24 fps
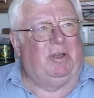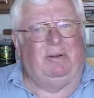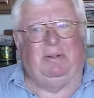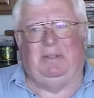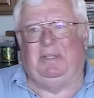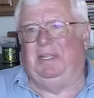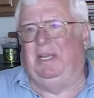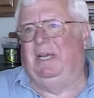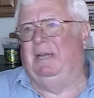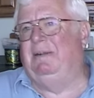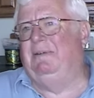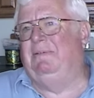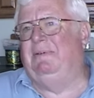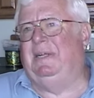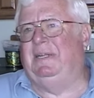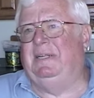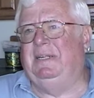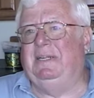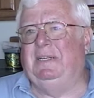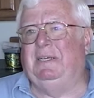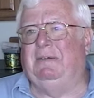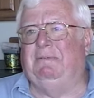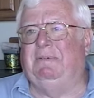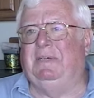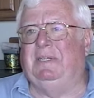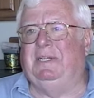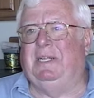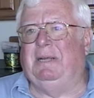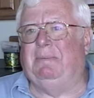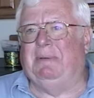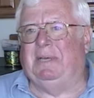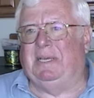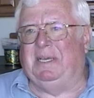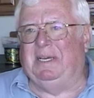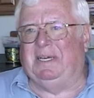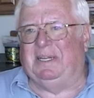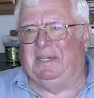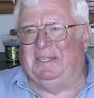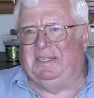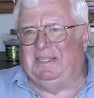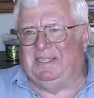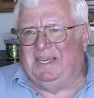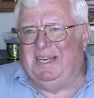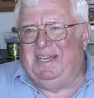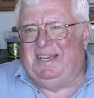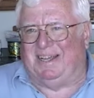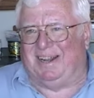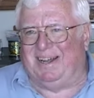So then if I didn't get written up again,
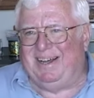